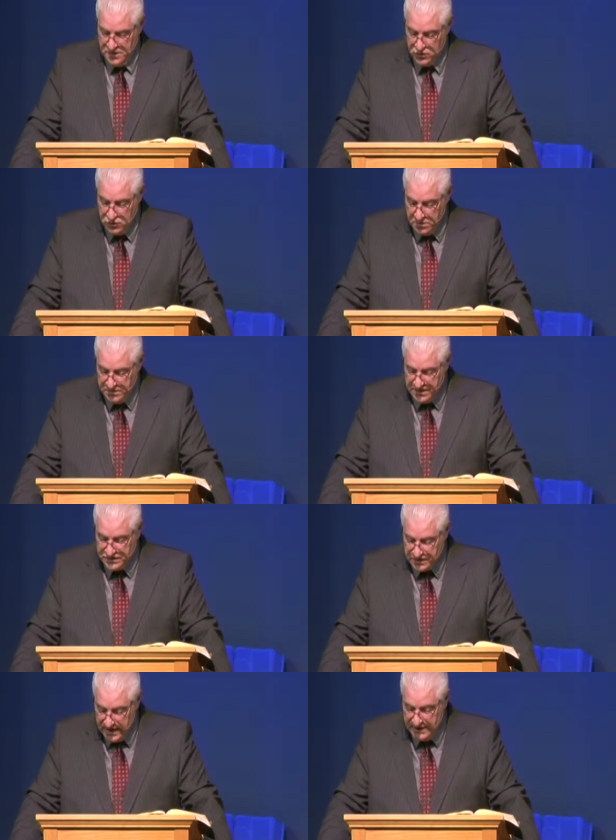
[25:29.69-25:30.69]
You can be a
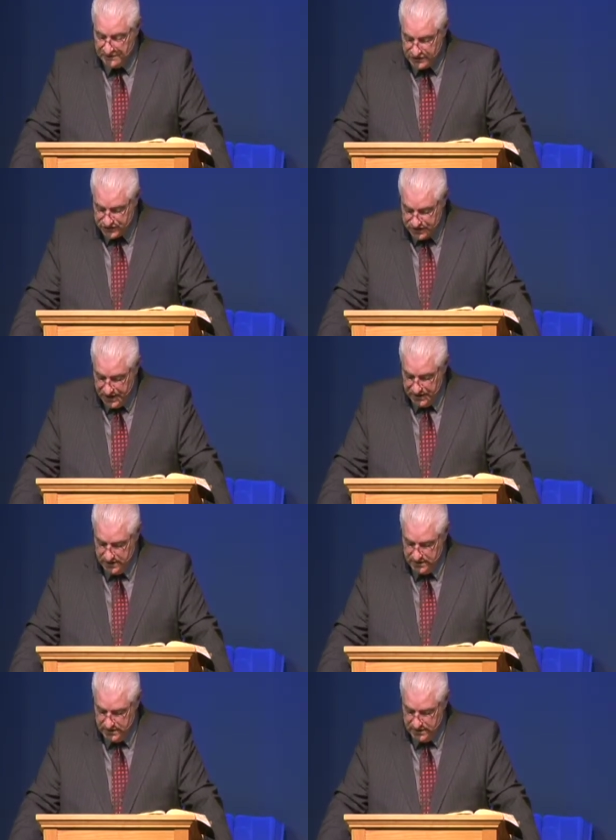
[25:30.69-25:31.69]
slave to
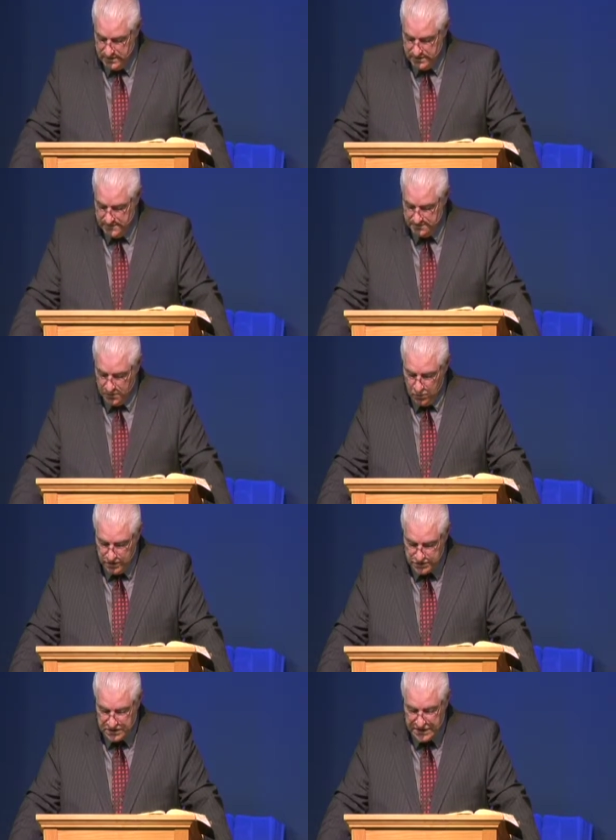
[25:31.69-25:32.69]
sin,
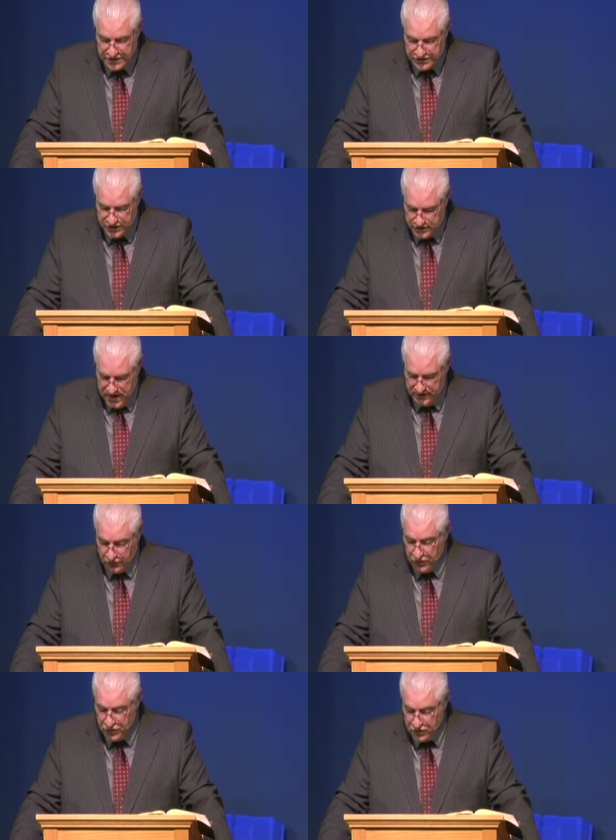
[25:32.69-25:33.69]
which leads to death,
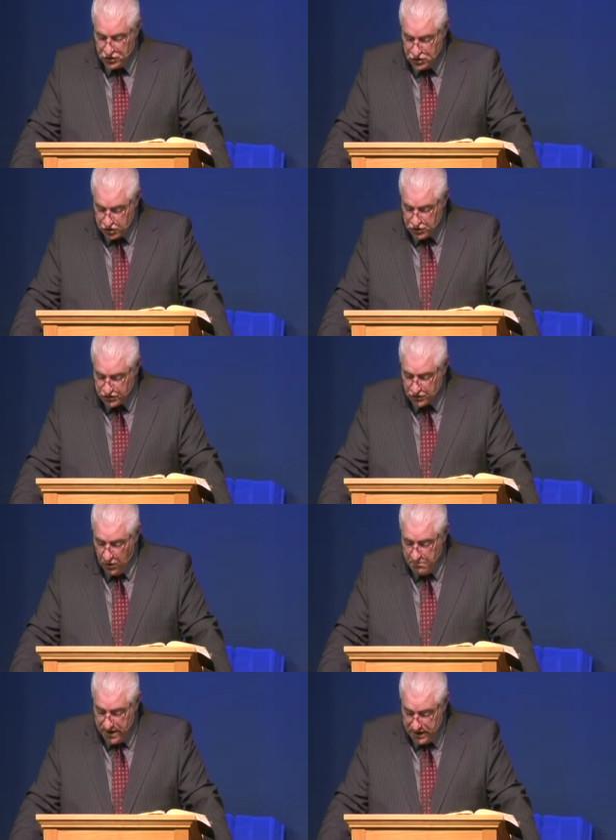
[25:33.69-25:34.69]
or you can choose to
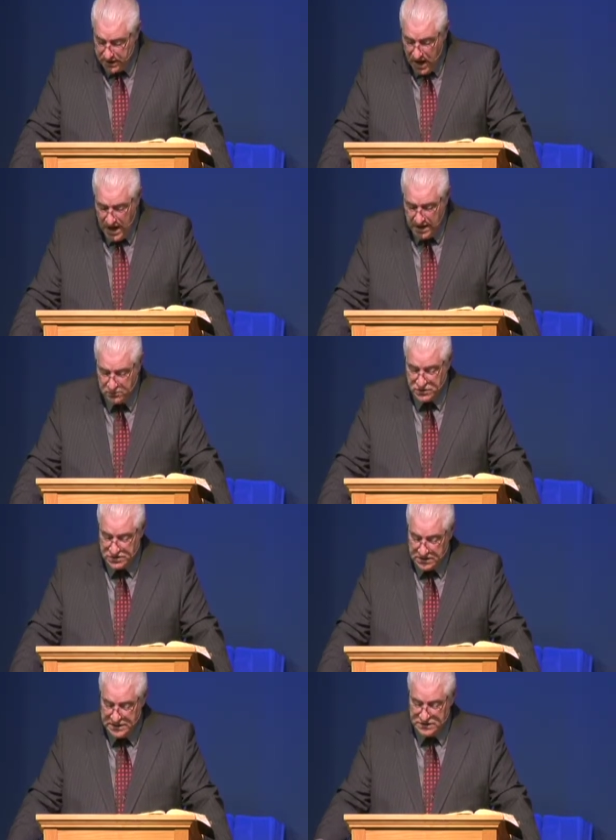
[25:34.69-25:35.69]
obey God, which
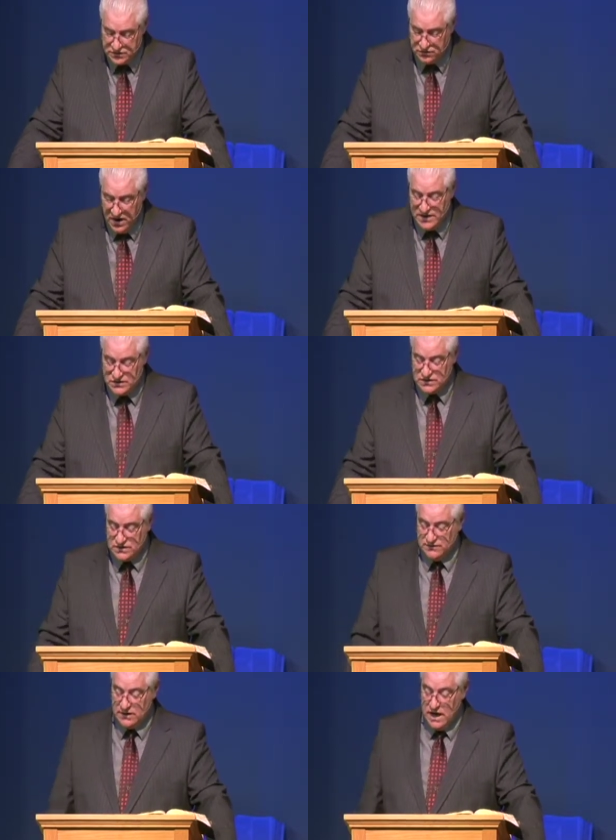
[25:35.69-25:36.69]
leads to righteous
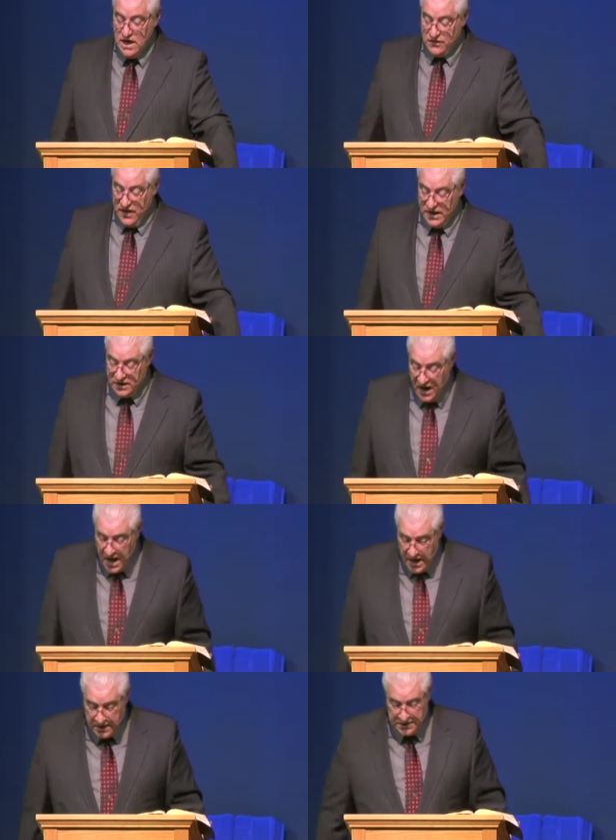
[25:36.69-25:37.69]
living. Thank
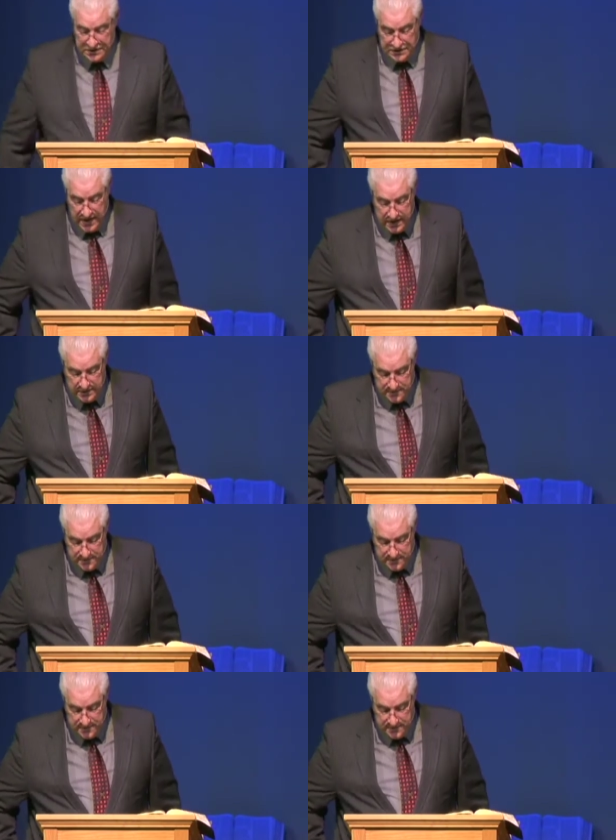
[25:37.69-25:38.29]
God, he said,